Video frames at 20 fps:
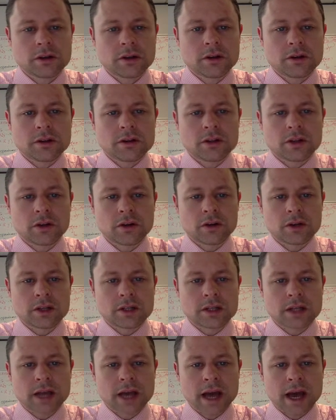So
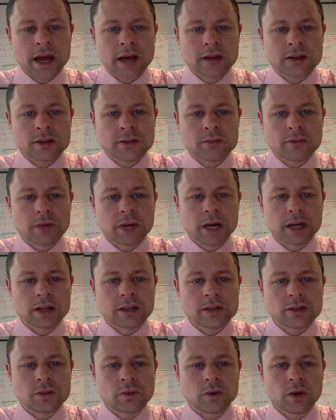it's x
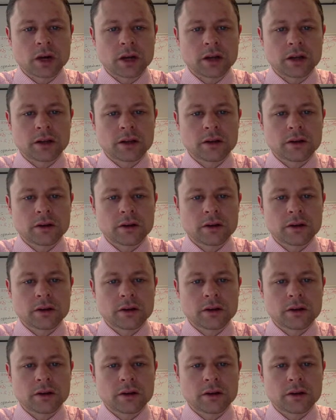minus 1